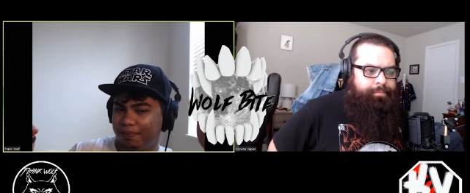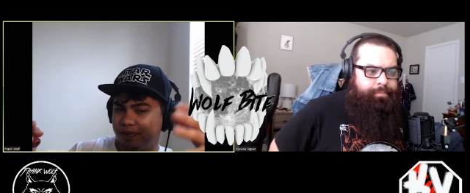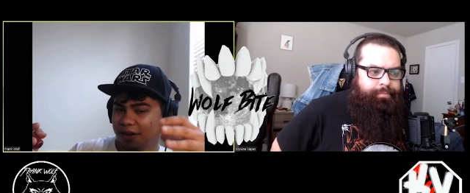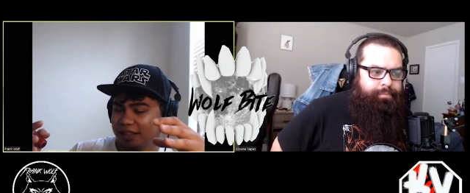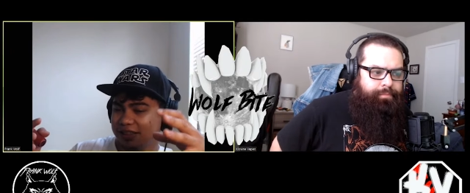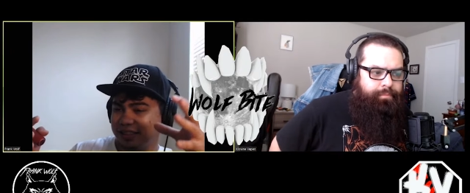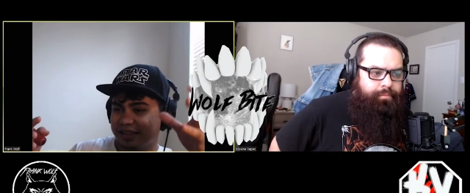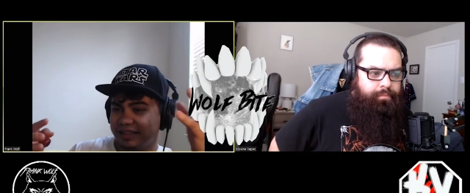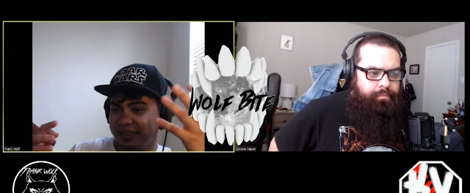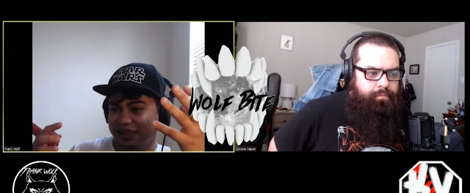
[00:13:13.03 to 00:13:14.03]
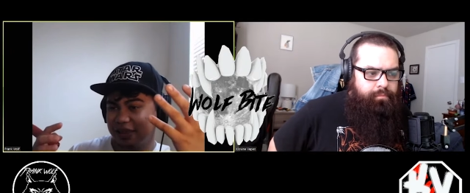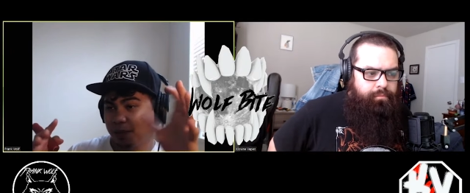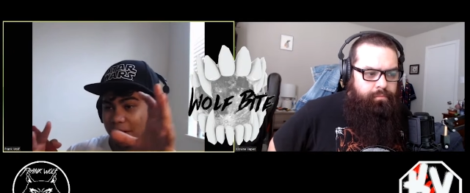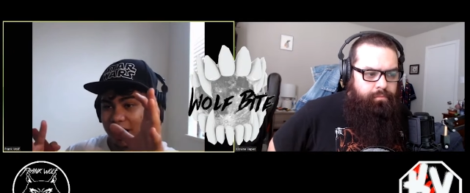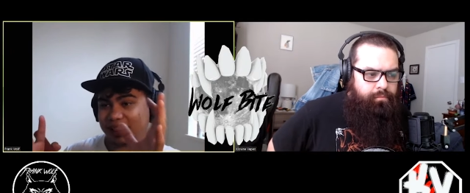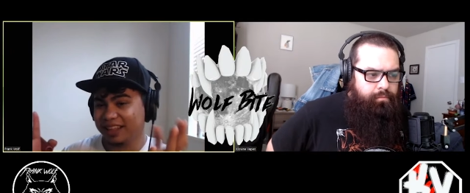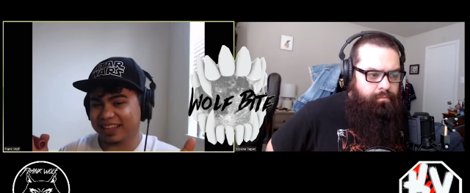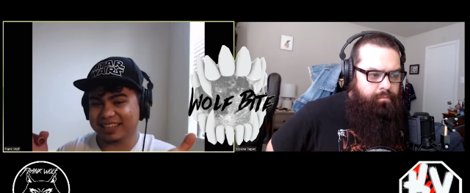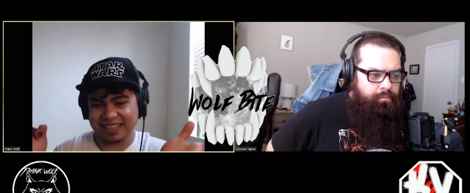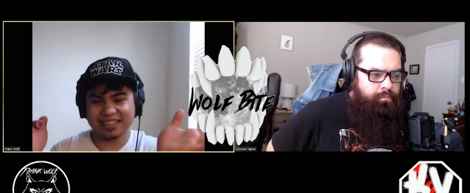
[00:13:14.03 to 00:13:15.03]
Speaker 1: but the bottle
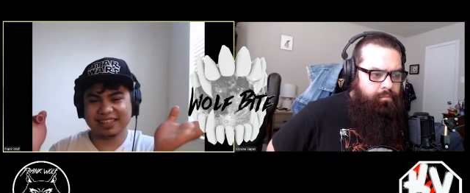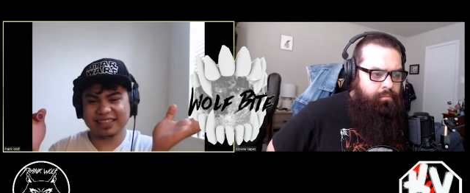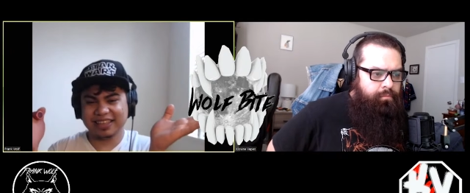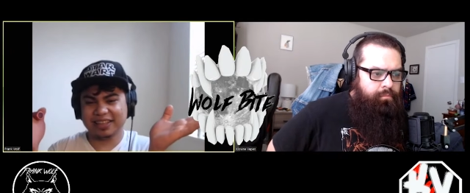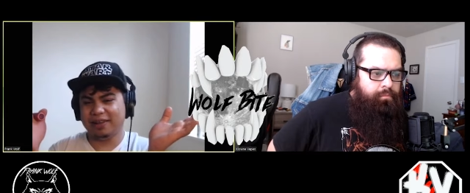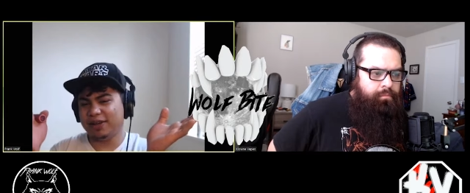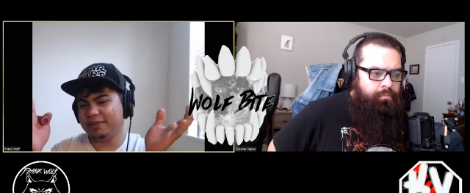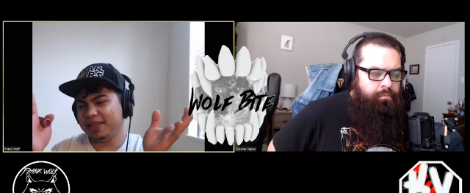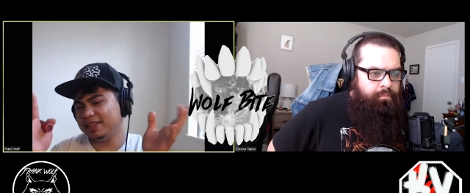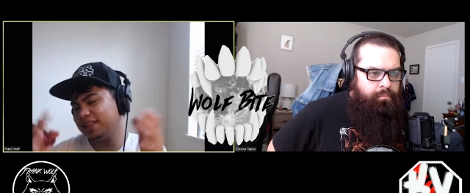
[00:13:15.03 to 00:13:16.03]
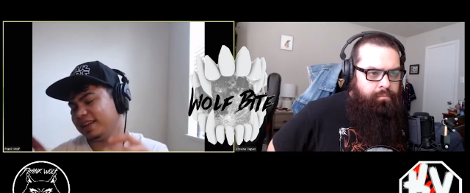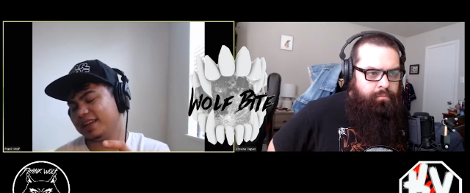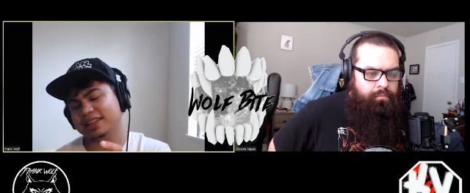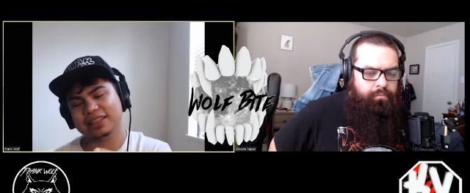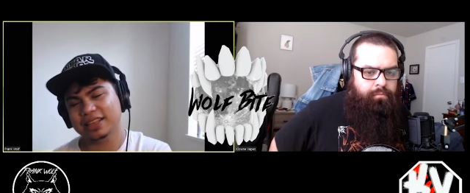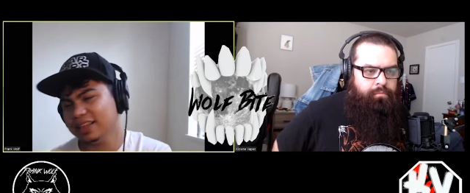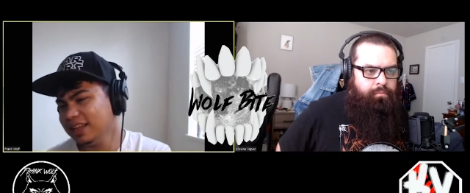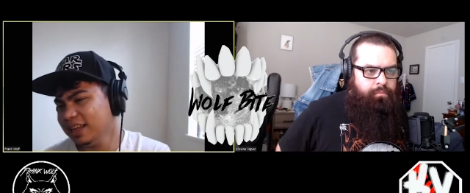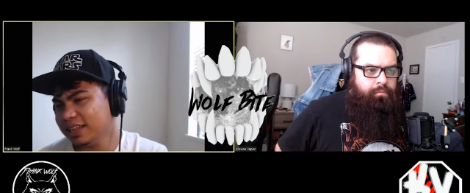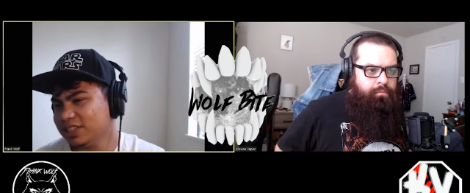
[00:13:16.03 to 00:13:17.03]
isn't. You know what I mean? Like,
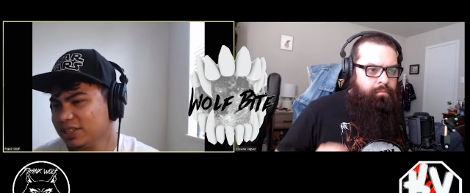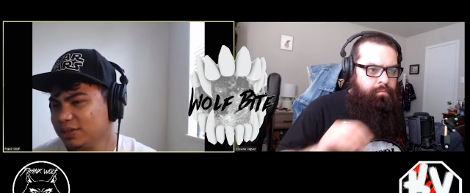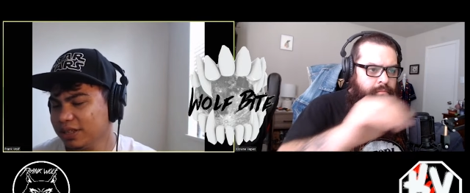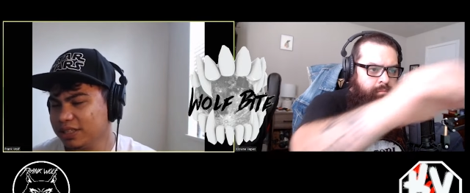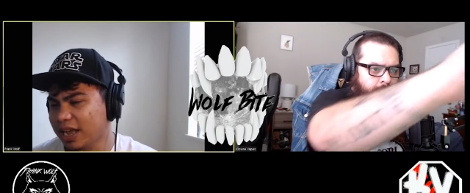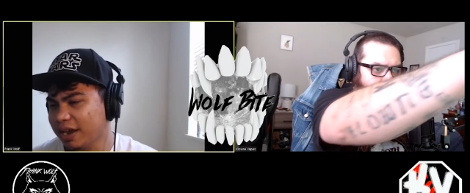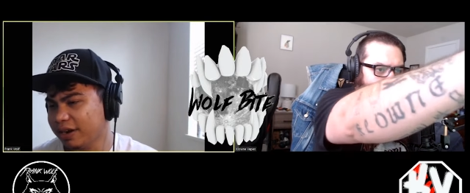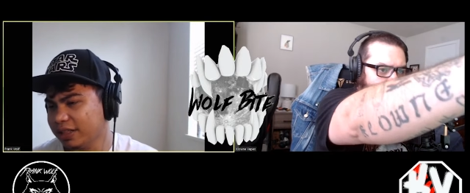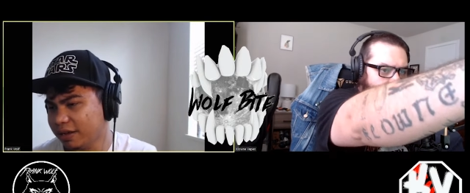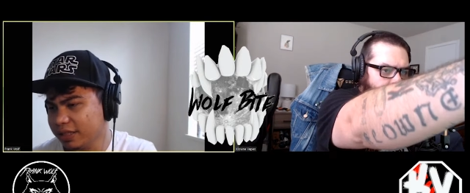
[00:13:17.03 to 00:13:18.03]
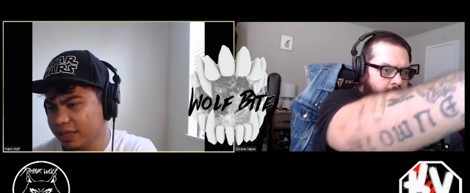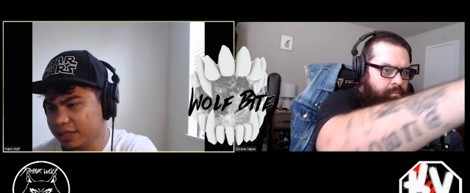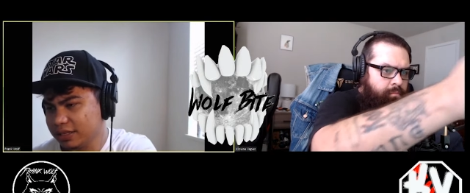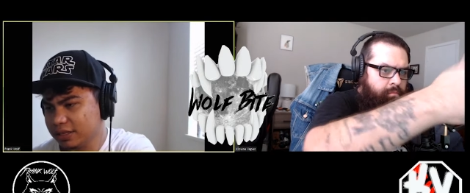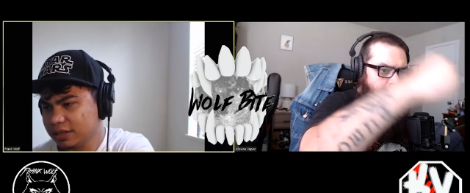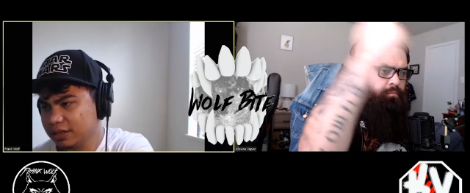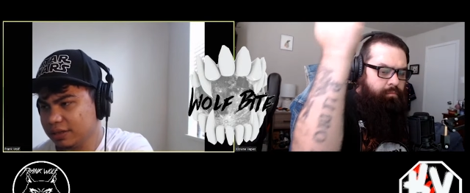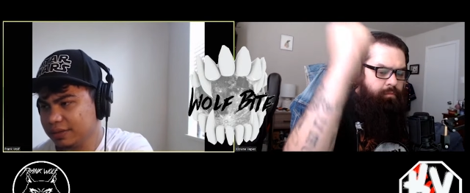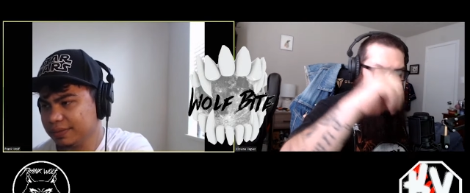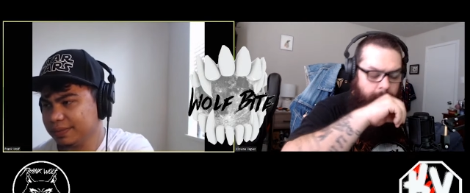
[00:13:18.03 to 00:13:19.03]
it's just really tiring nowadays.
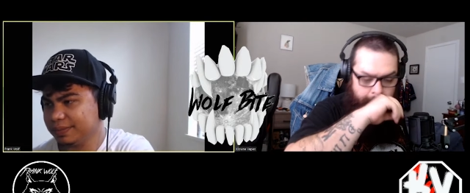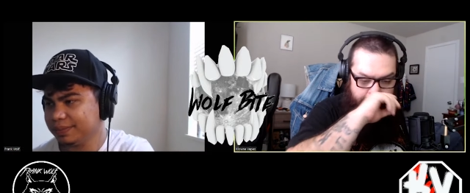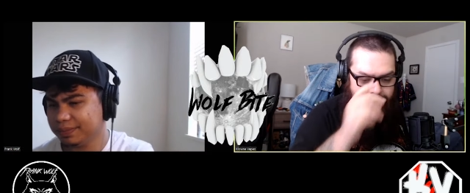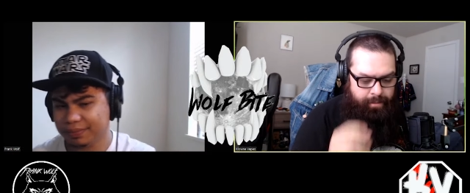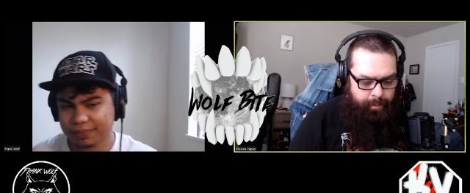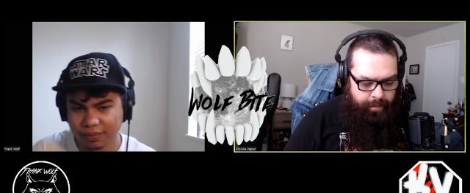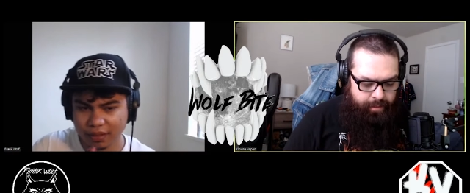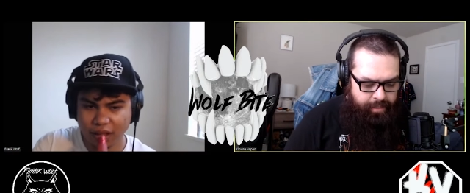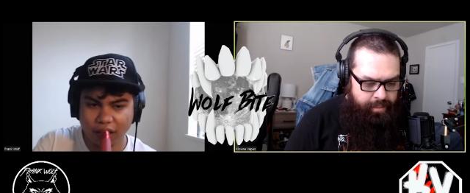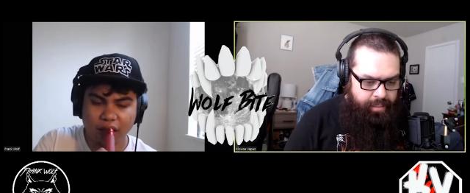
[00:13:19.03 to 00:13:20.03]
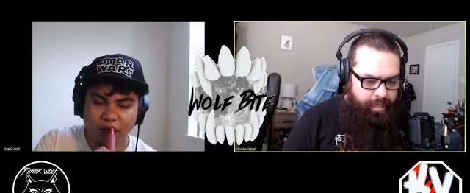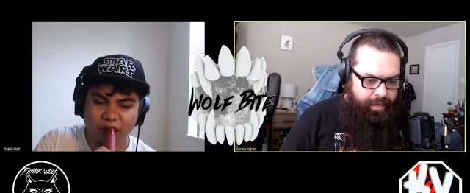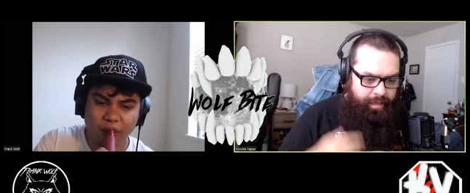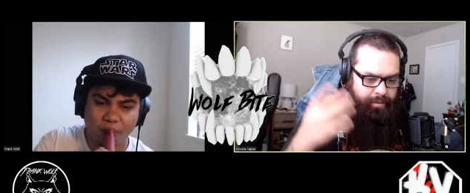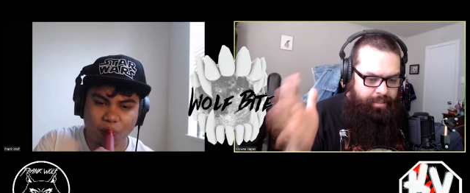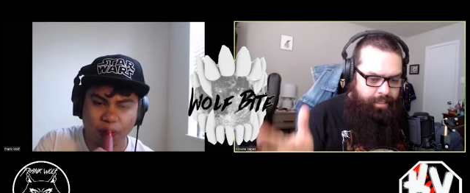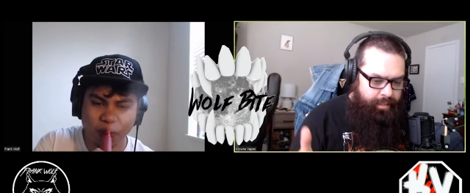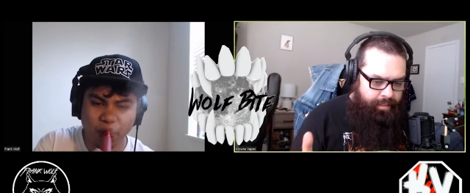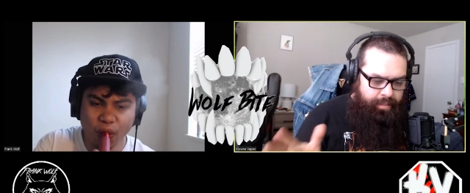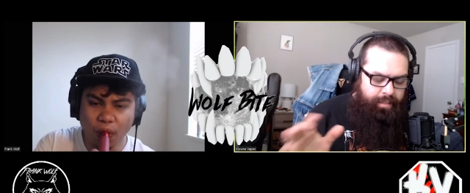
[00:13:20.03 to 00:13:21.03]
Speaker 2: Oh, trust me. That's what I said. Like I was
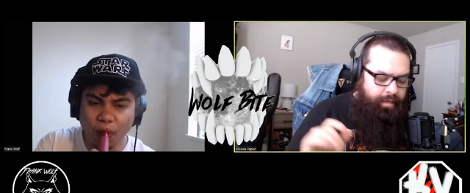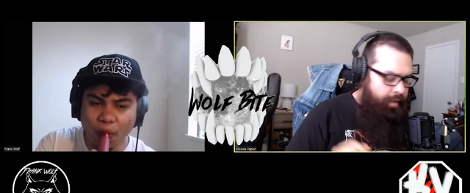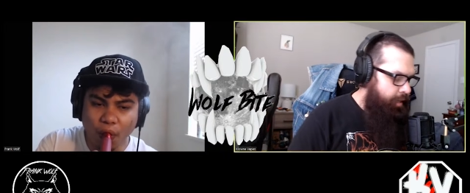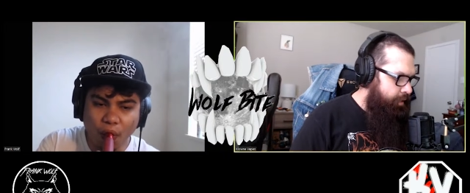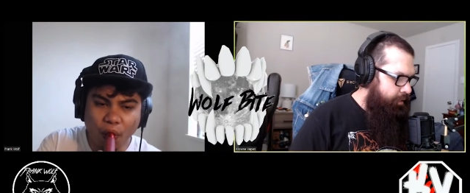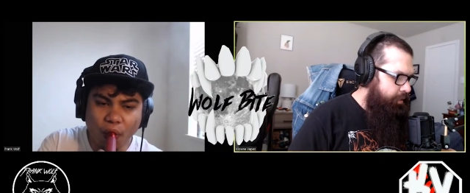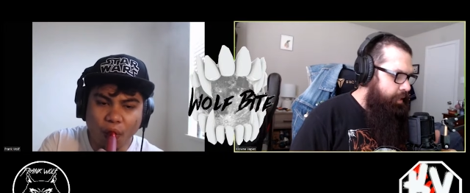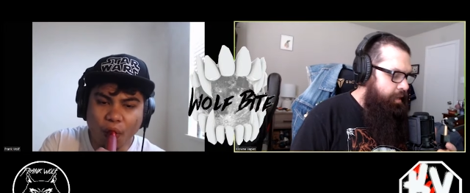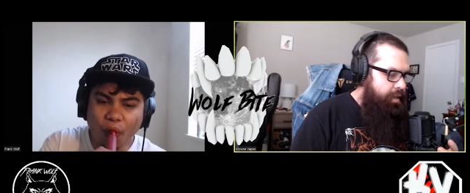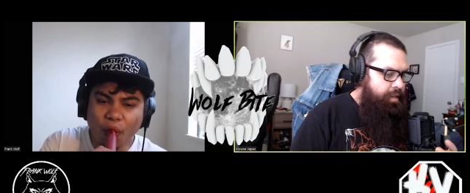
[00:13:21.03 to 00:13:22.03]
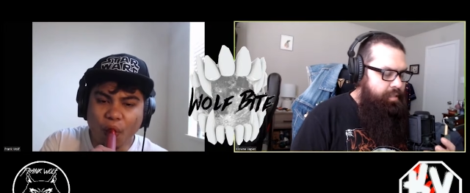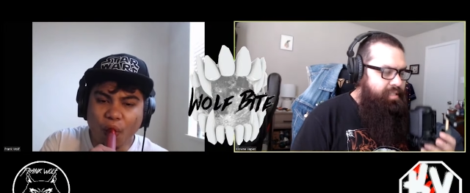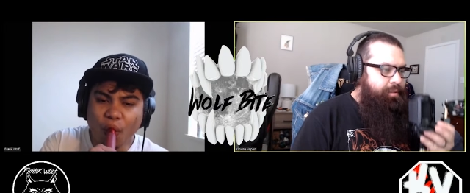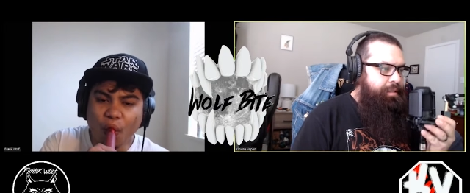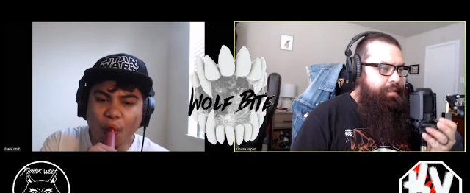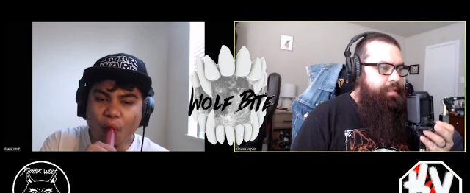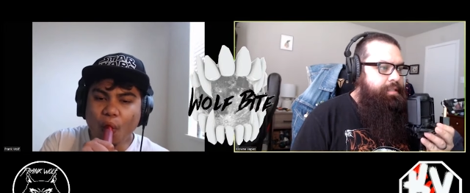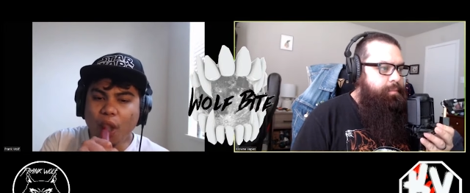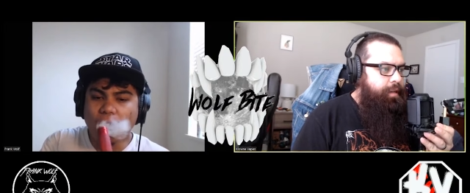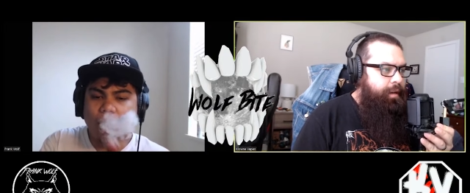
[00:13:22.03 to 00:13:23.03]
saying, it's one of those
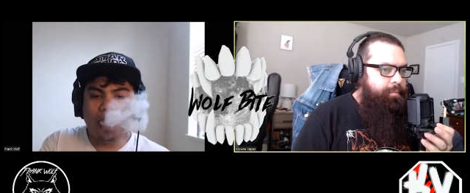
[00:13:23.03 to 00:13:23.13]
things. I'm like, I'm